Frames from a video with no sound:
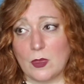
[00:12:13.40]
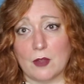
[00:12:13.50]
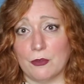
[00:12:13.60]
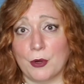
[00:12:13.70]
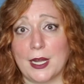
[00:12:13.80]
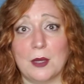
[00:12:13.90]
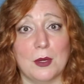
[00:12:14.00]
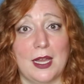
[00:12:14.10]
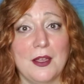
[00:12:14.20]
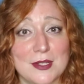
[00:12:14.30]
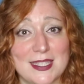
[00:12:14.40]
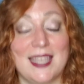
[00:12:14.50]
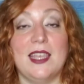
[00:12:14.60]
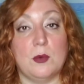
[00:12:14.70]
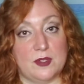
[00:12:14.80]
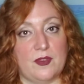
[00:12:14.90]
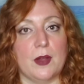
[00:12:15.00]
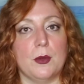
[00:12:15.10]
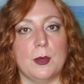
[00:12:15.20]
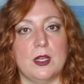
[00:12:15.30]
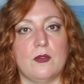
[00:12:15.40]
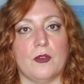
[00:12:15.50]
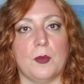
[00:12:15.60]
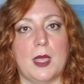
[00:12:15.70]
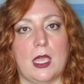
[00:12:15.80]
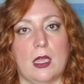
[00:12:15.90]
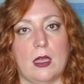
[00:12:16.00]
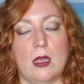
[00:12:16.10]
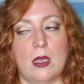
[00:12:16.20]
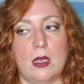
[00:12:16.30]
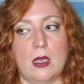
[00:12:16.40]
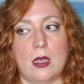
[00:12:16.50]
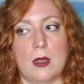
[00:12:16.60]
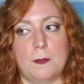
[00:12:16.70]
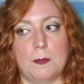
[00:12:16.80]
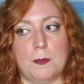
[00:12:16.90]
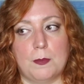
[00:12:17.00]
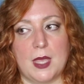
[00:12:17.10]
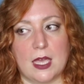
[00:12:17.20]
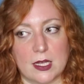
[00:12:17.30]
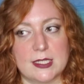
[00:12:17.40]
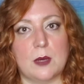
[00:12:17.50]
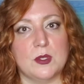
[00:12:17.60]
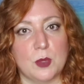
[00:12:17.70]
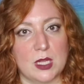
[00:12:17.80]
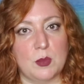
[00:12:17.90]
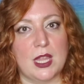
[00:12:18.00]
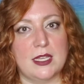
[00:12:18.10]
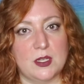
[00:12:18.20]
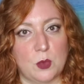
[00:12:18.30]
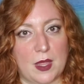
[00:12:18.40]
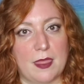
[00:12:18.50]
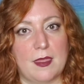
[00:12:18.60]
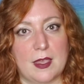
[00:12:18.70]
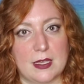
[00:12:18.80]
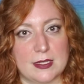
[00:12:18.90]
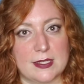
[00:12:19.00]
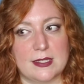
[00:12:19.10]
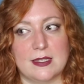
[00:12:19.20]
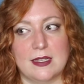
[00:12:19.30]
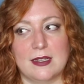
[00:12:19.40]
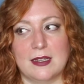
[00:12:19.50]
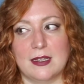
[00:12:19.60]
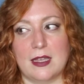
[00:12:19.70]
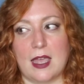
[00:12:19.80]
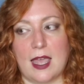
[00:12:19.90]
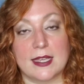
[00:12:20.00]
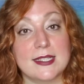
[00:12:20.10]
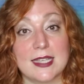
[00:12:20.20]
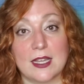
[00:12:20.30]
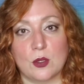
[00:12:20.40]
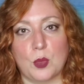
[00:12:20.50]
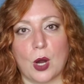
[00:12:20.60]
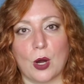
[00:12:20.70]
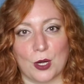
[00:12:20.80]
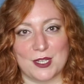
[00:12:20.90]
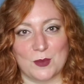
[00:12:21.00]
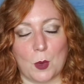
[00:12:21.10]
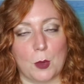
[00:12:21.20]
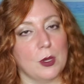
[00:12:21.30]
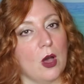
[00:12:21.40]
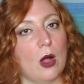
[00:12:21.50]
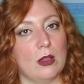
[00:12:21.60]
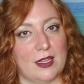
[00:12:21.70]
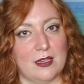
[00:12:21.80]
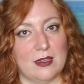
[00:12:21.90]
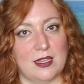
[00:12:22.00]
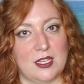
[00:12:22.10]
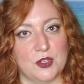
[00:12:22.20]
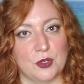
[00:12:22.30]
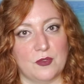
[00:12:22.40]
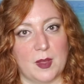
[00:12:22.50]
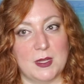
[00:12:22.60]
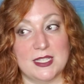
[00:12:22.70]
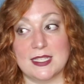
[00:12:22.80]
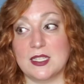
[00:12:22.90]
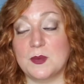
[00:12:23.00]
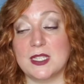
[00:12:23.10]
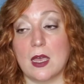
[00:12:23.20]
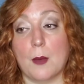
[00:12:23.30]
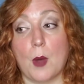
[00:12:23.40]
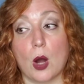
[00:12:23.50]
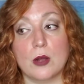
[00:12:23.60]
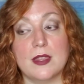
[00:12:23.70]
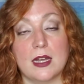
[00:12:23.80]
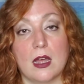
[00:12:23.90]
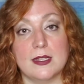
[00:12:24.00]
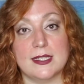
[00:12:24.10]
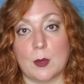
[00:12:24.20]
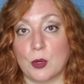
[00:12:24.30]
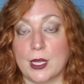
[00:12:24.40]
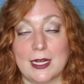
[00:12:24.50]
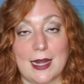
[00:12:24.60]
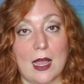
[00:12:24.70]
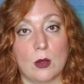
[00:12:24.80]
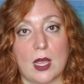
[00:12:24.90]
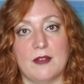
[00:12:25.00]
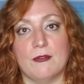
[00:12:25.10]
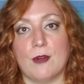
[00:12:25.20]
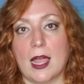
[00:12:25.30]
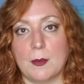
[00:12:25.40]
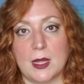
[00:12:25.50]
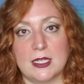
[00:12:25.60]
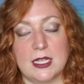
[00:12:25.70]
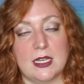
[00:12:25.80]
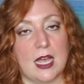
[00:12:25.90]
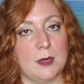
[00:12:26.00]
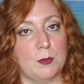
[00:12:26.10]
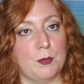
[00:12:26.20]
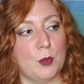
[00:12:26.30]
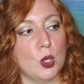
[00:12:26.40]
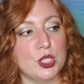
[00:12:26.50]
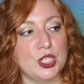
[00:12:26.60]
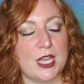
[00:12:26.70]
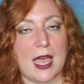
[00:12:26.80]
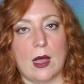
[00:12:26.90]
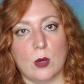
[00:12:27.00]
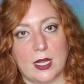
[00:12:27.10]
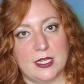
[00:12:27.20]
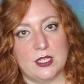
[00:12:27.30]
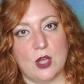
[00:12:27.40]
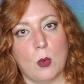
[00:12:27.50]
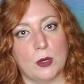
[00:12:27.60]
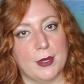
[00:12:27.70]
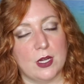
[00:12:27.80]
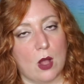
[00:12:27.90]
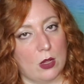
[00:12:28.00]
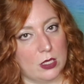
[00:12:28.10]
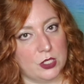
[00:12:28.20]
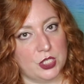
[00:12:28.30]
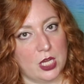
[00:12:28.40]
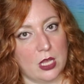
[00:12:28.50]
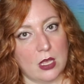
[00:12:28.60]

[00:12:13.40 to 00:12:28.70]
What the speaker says: for anyone else, it was very real for me because I was really blended with this exiled part, is what we would call it in internal family systems, a part that separated out. I fragmented, I pushed out, I did not want to acknowledge